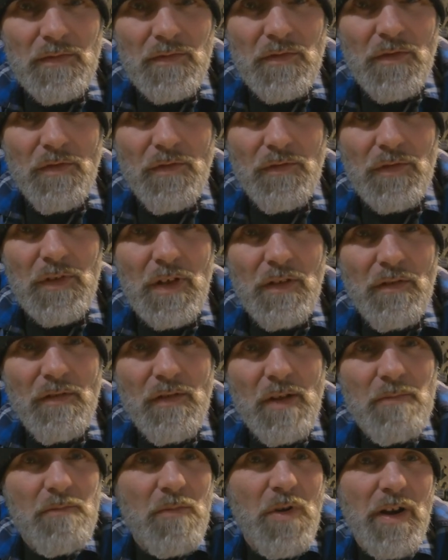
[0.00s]
Just things
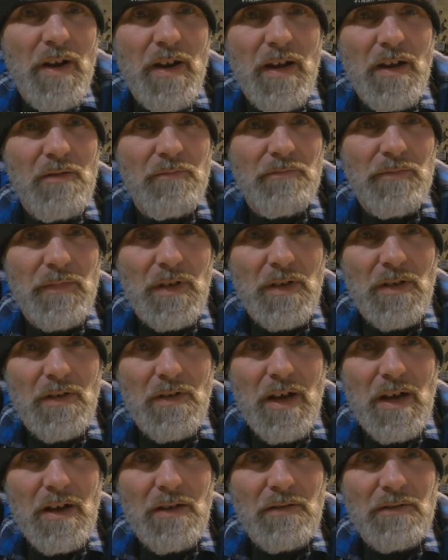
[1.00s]
that might help, you know,
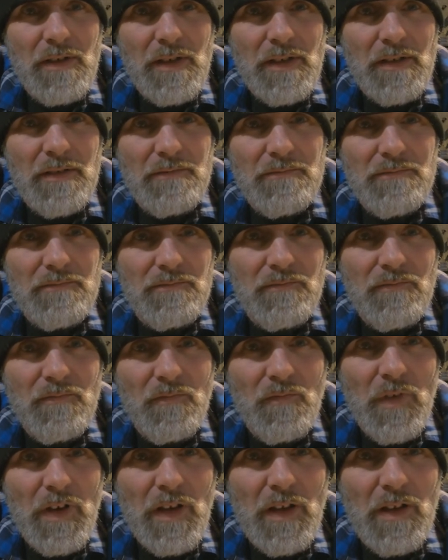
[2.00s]
how, like,
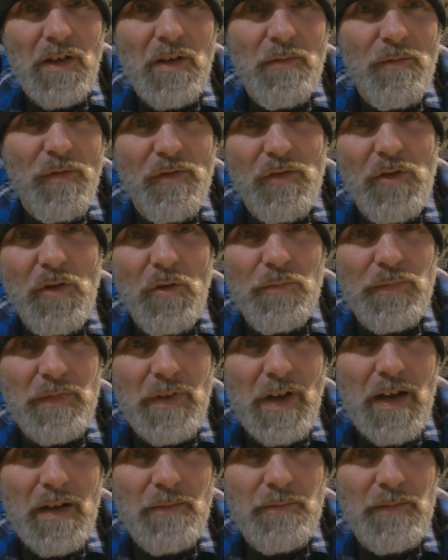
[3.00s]
when it comes scope
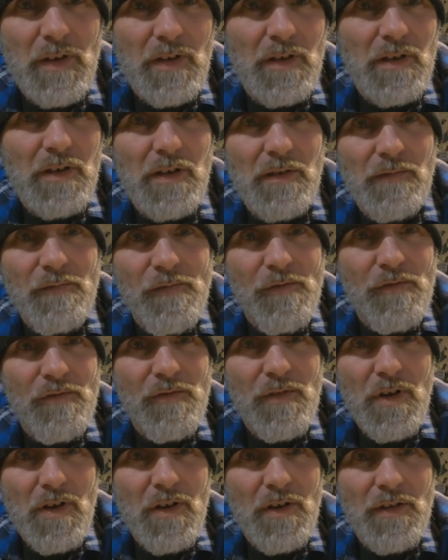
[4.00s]
time, the
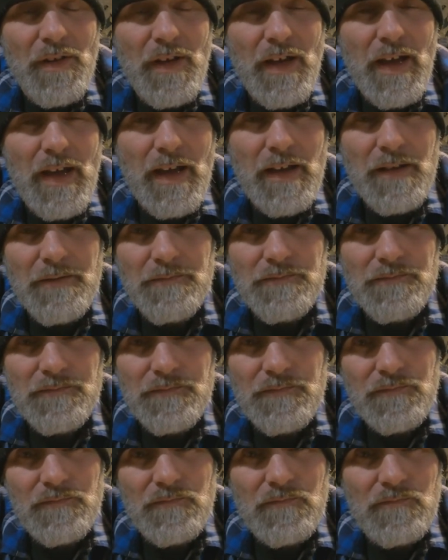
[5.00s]
nerves, all that,
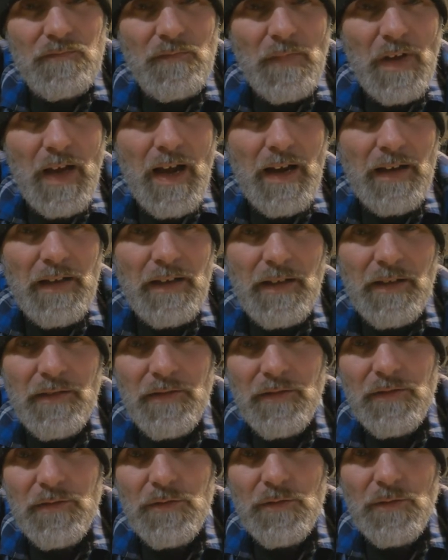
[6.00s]
how to
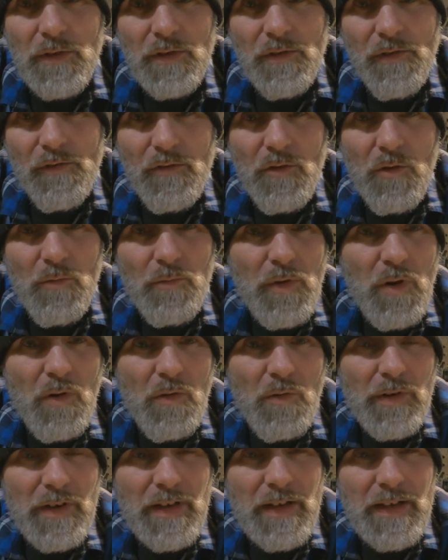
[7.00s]
get through the scope
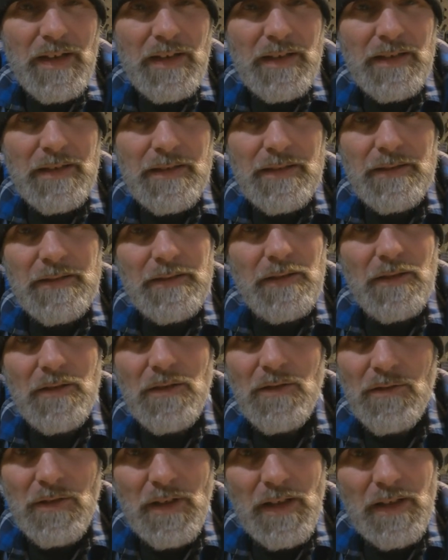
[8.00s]
going in, you
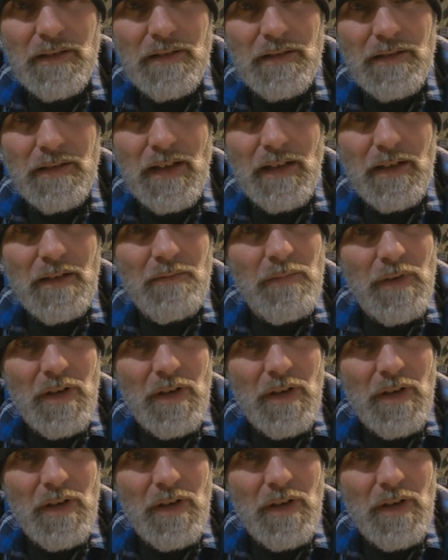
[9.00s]
know, that can